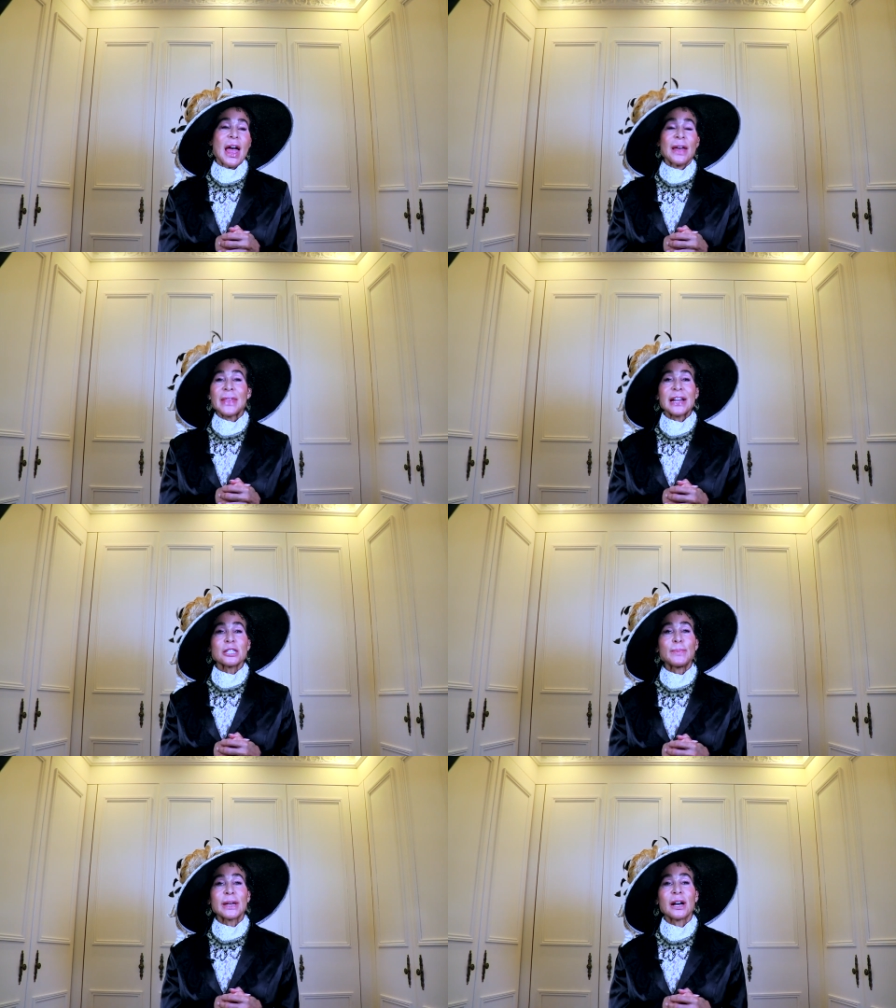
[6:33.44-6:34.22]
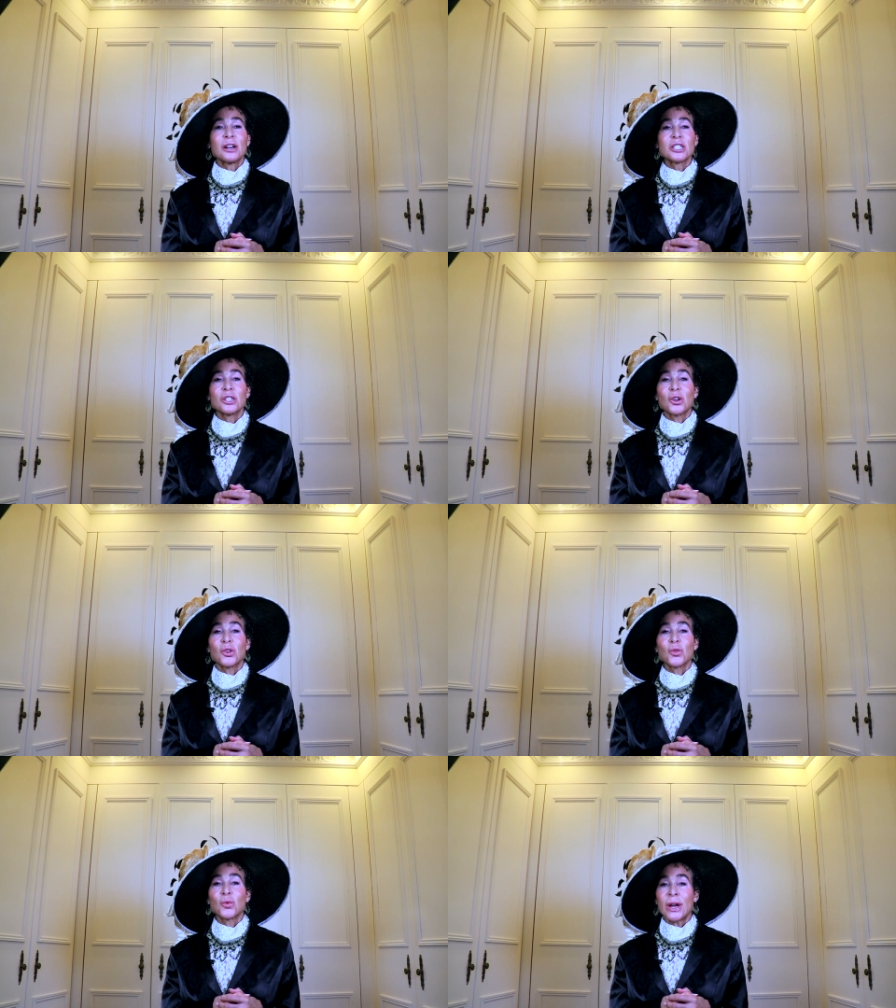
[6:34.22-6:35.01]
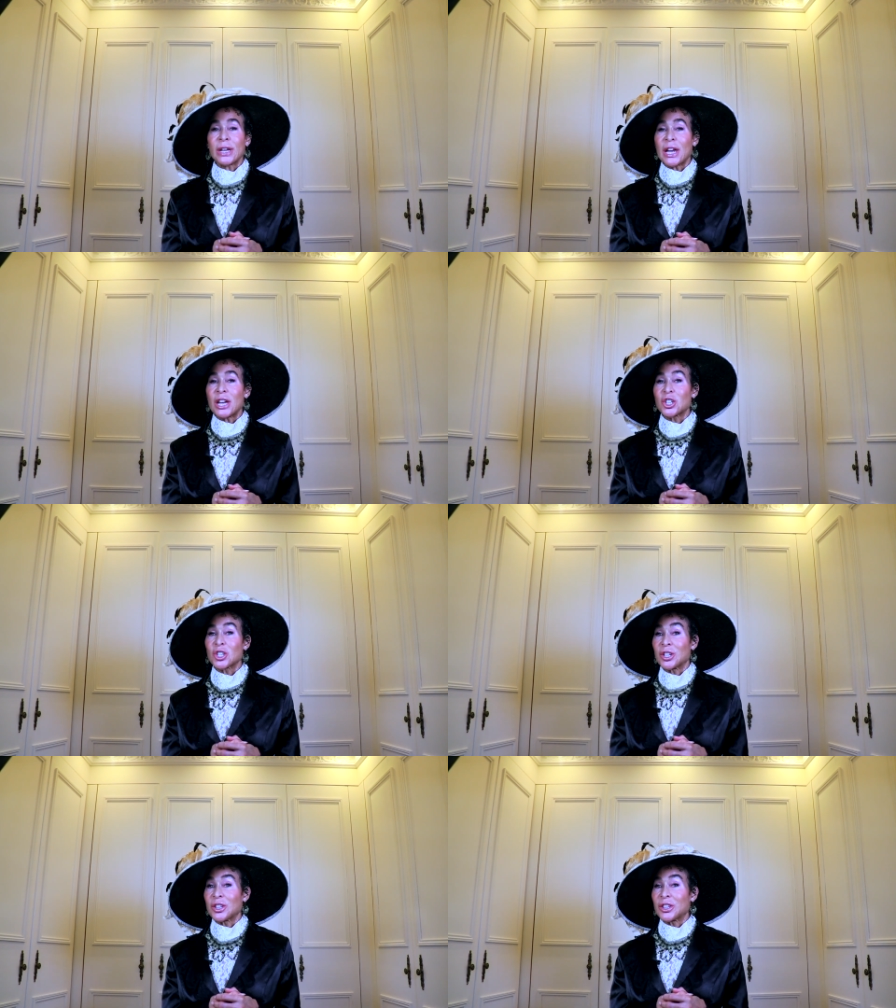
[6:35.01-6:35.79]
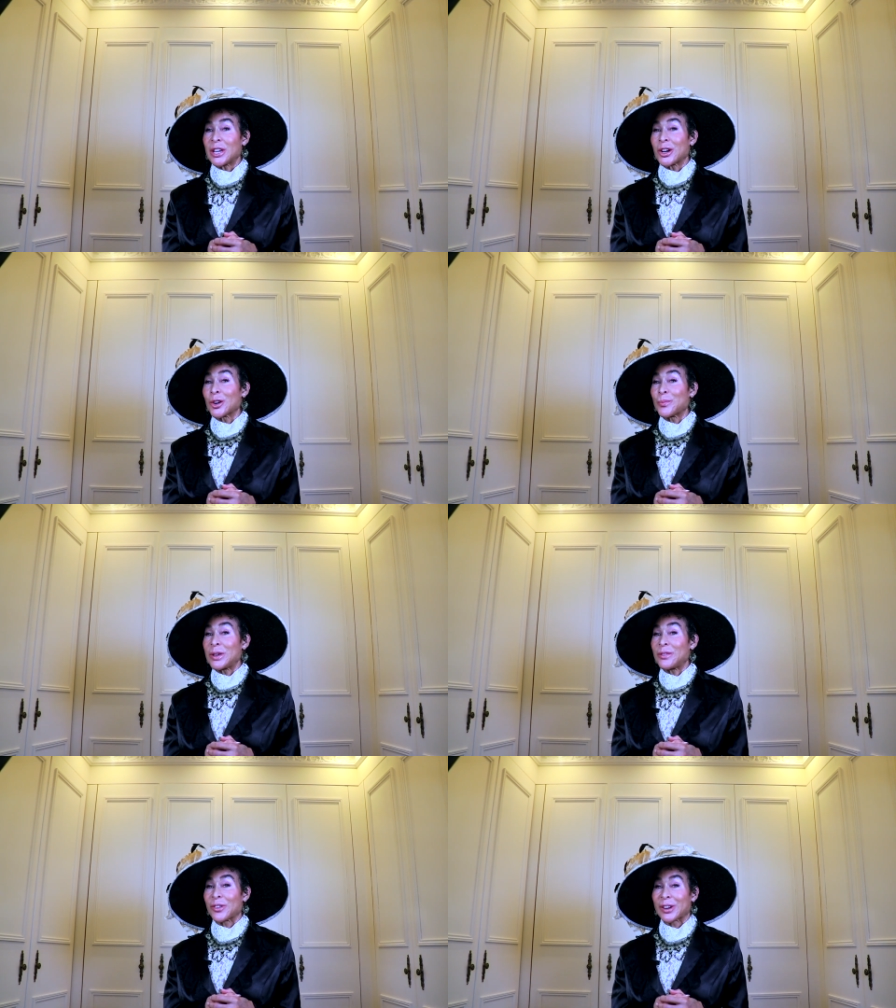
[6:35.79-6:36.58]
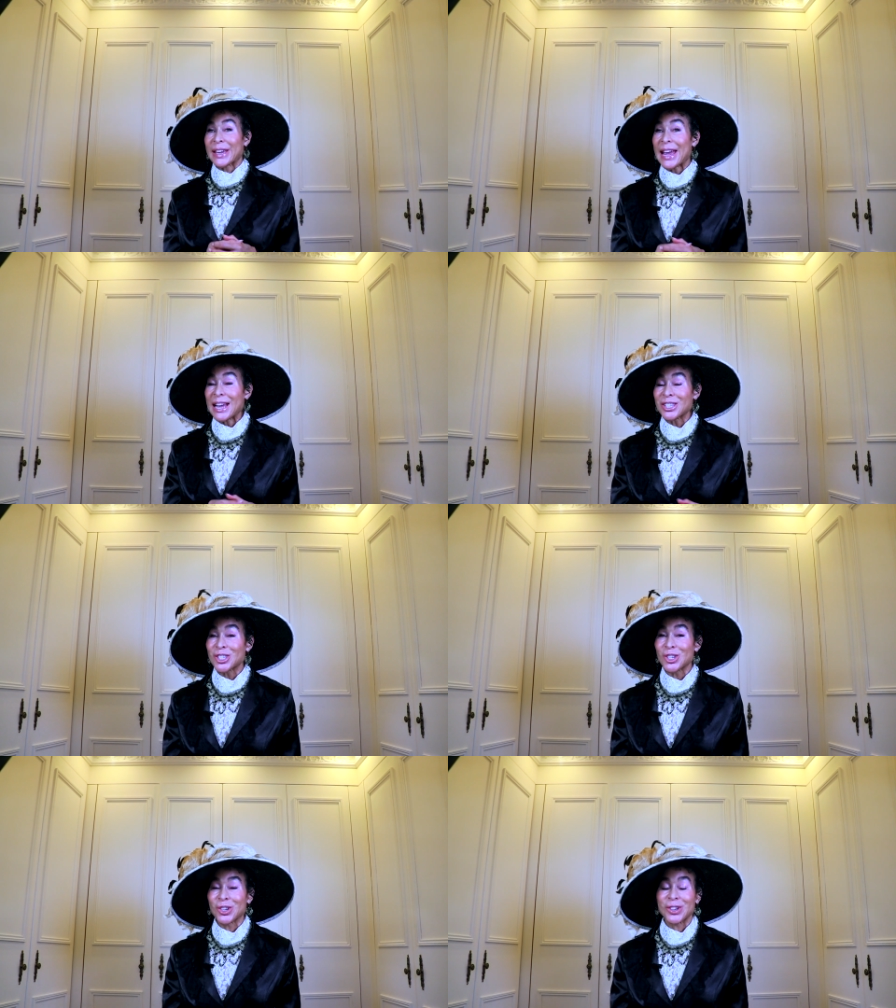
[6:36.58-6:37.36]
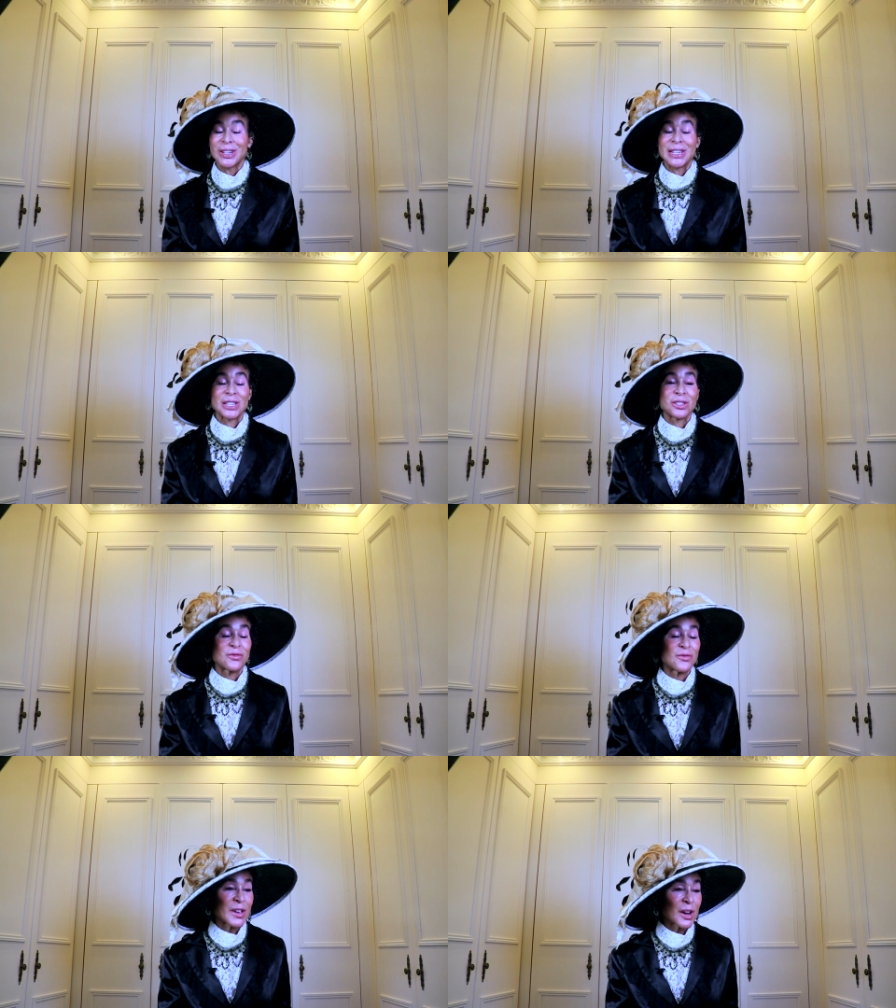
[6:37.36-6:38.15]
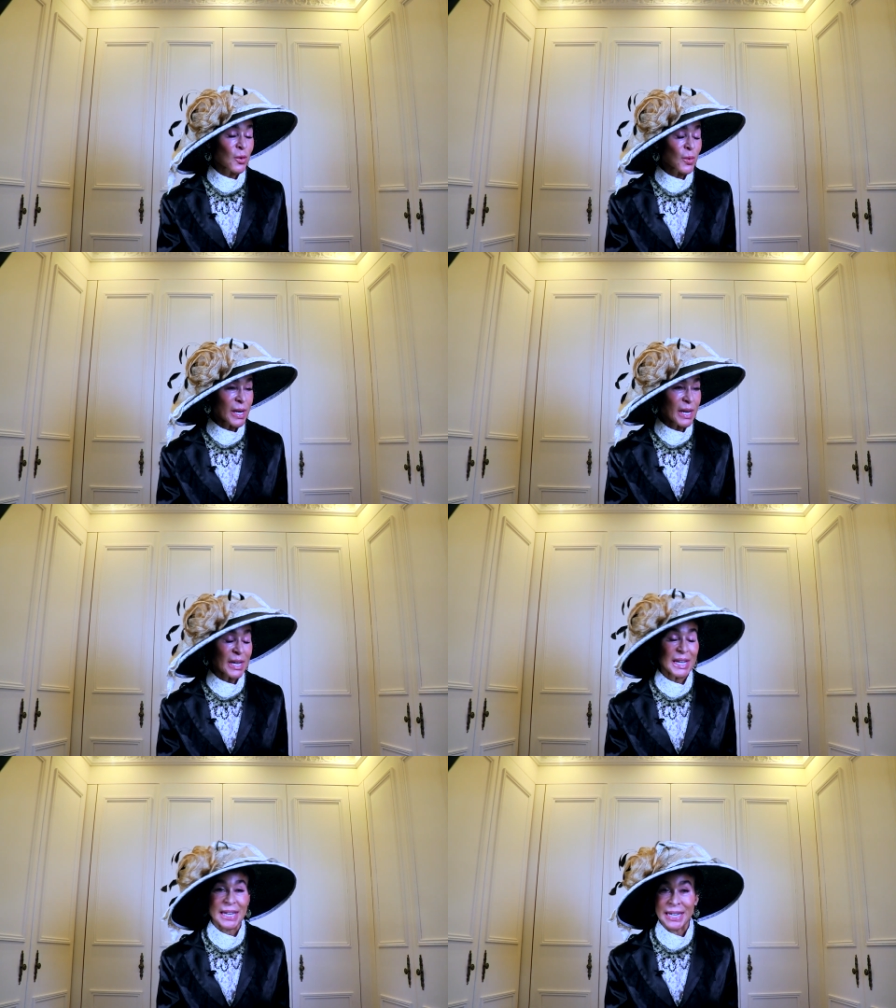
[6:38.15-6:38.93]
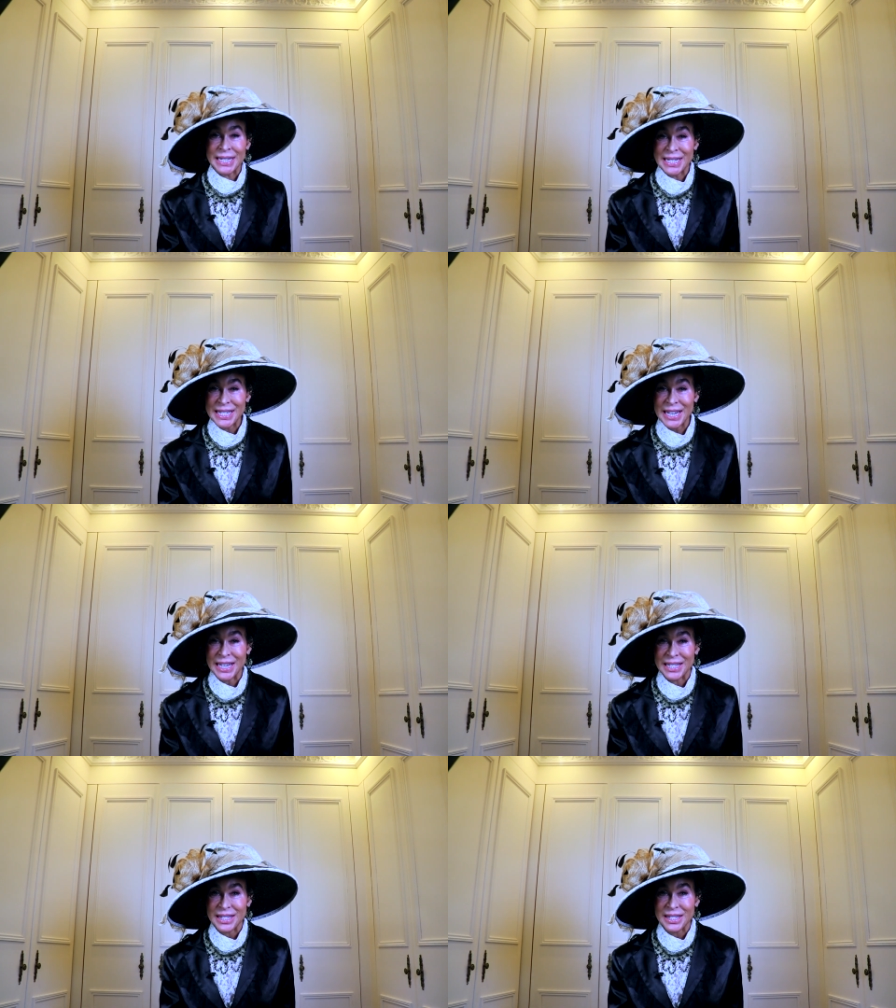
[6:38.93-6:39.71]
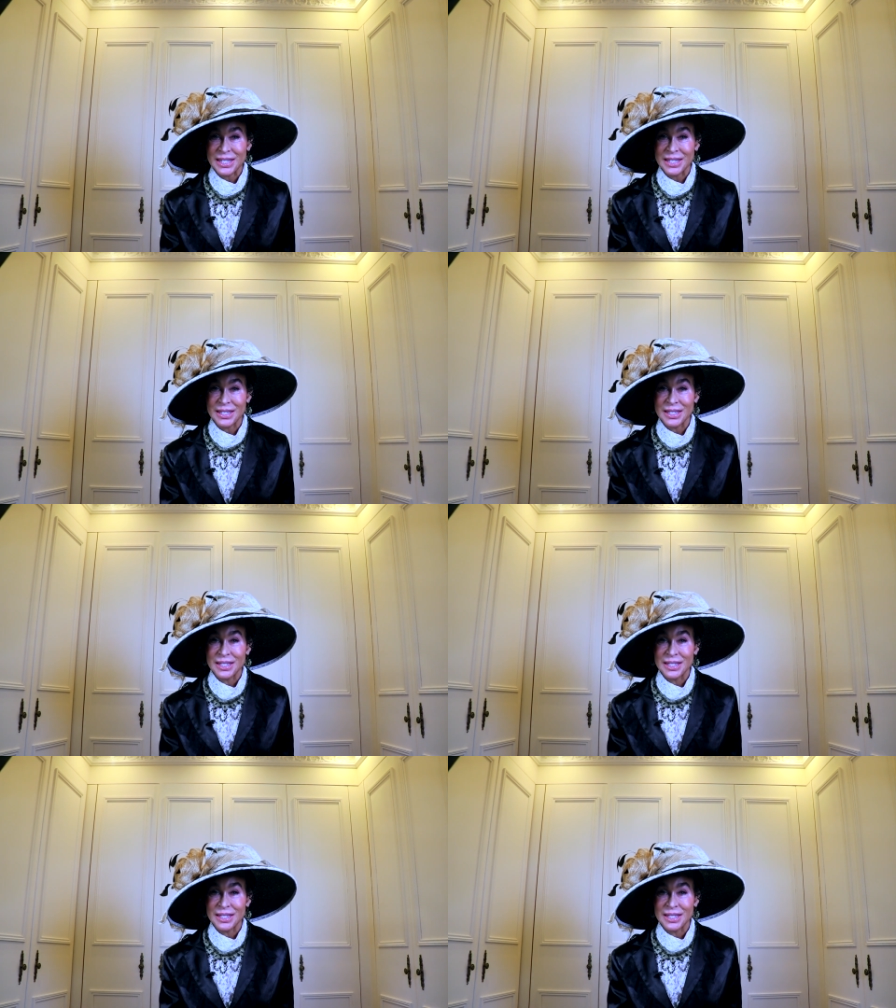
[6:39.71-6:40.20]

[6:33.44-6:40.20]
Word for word: And that's because radiation therapy for cancer is very intense.